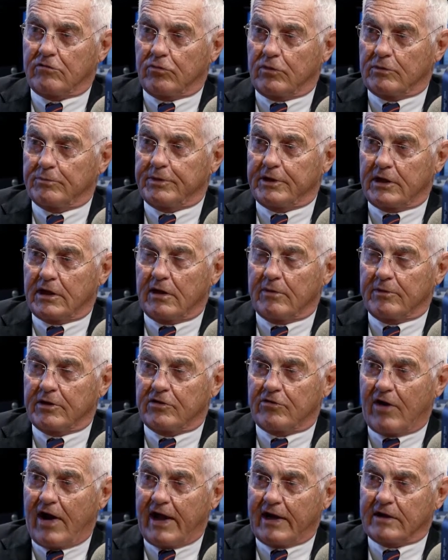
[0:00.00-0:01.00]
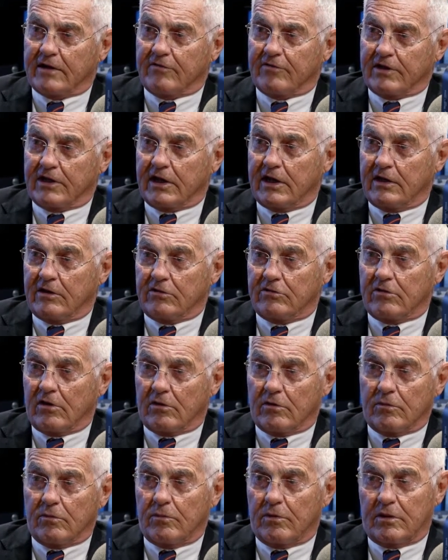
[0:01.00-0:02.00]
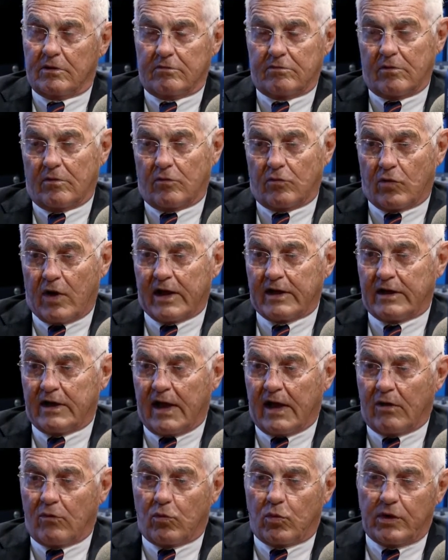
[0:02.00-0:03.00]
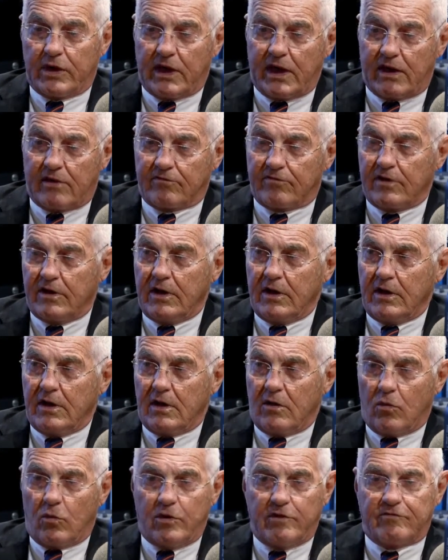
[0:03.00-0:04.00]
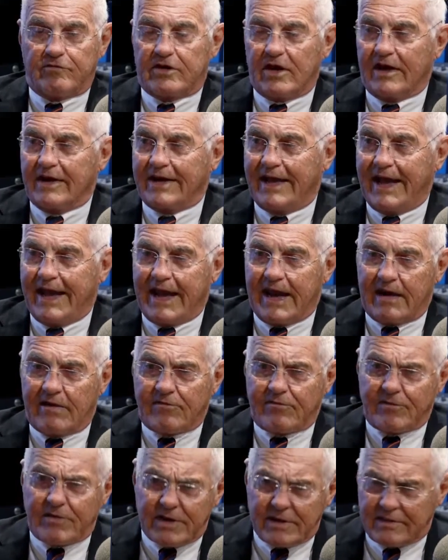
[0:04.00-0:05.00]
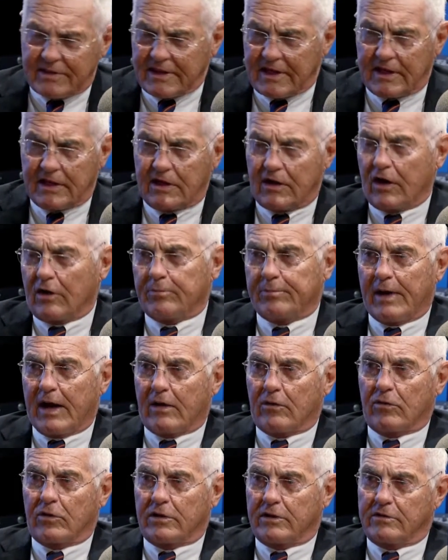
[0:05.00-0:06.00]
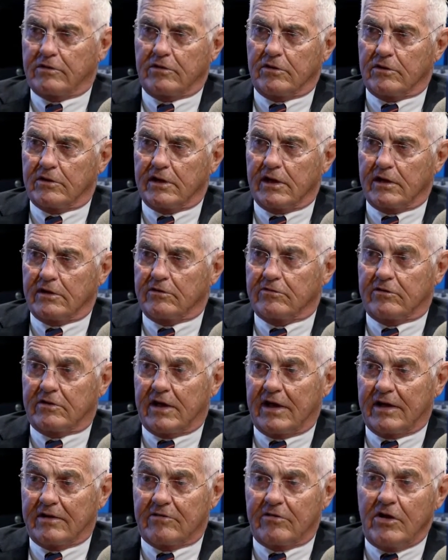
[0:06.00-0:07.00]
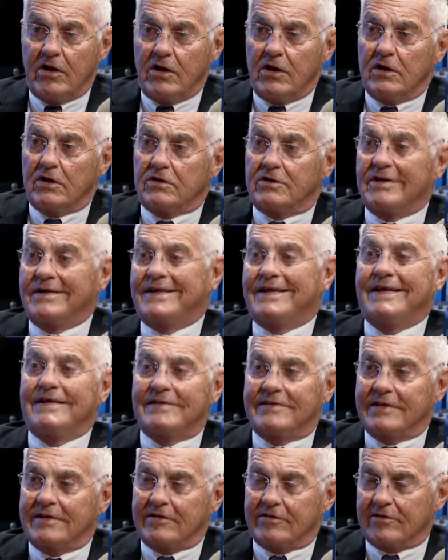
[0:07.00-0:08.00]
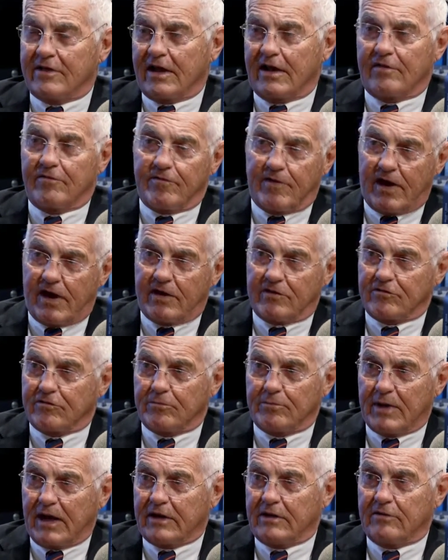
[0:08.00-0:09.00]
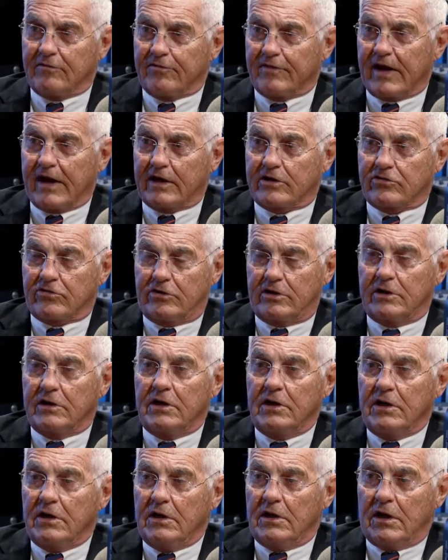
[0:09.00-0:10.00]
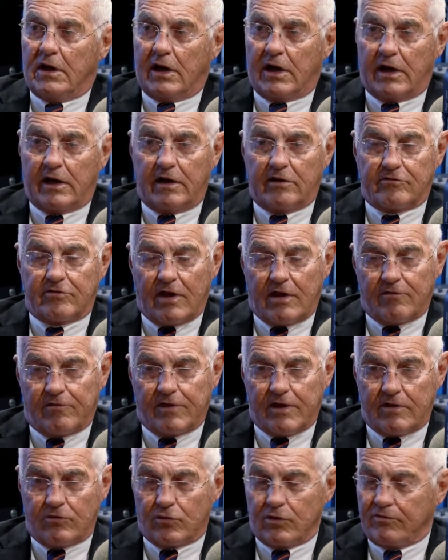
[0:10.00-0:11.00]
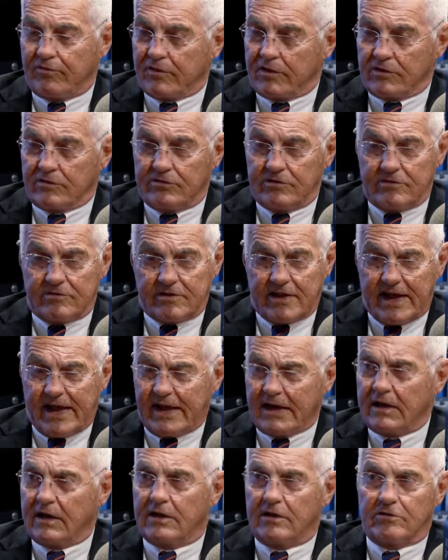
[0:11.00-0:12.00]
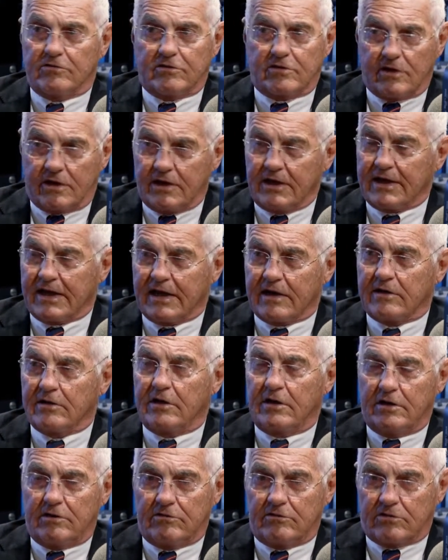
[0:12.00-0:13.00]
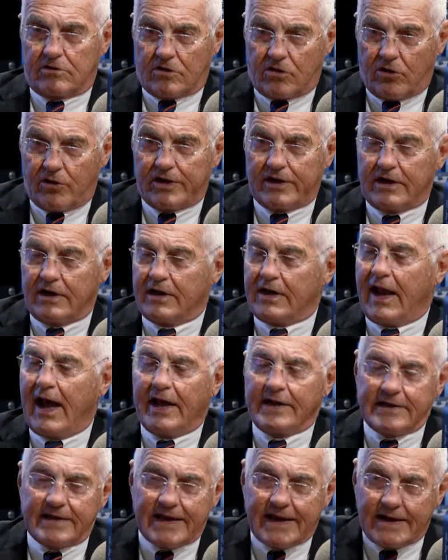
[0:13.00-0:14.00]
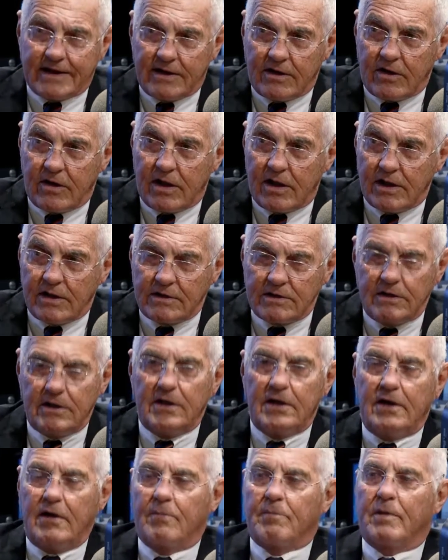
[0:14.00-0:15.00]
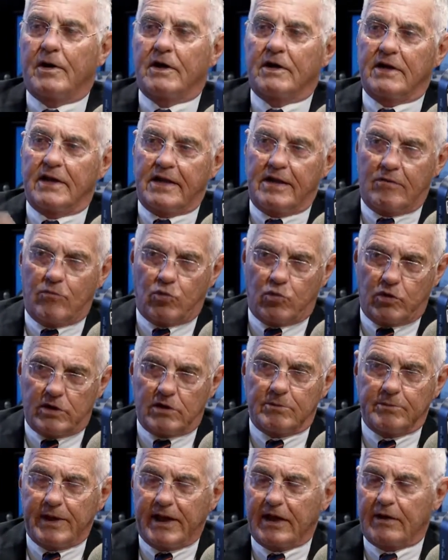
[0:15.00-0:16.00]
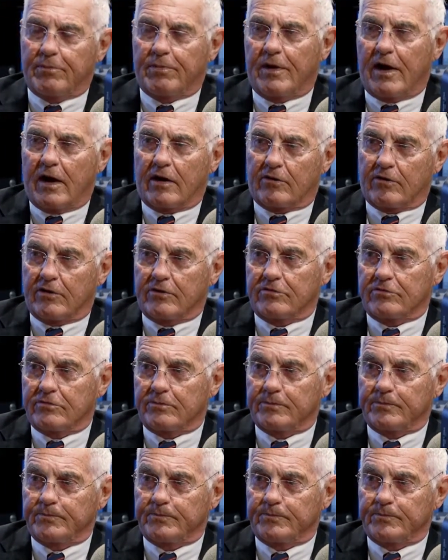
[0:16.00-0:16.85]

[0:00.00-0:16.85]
will become attractive again. So right now we've done everything in our power in the United States to disincentivize manufacturing. And if he reverses that, he's going to not get it all, but he will make progress.